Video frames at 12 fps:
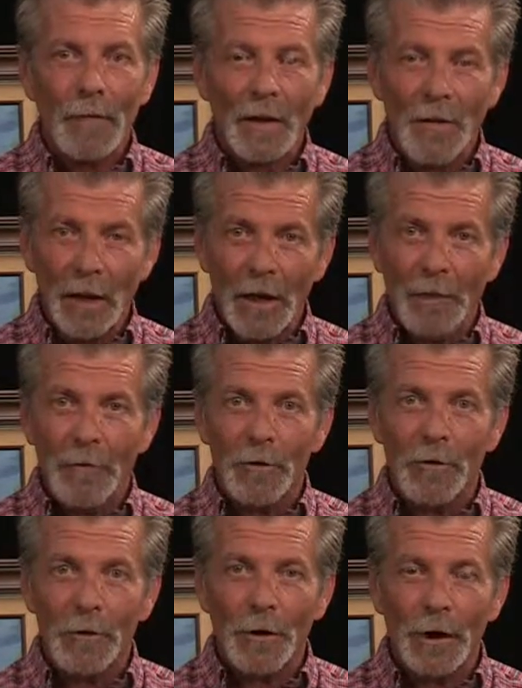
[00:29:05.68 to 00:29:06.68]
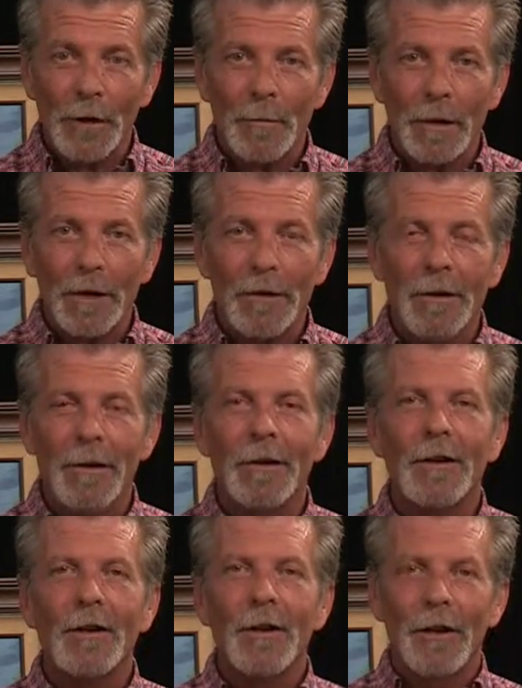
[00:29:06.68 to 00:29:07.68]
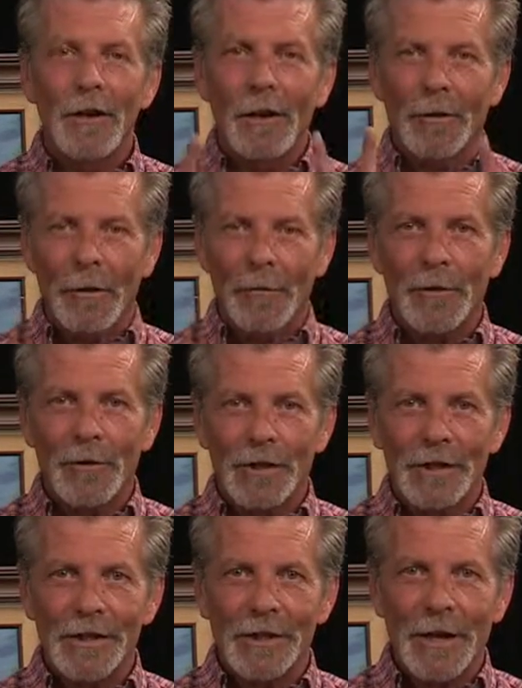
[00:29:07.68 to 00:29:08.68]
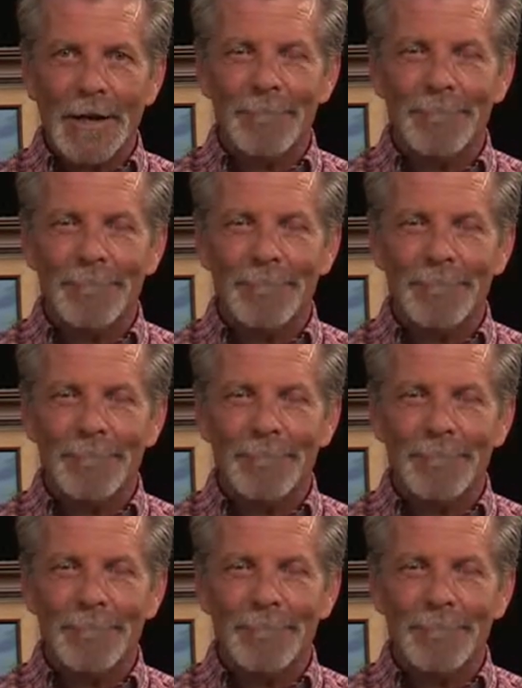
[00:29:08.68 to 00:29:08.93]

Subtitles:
Thank you for joining me. Love you, CJ.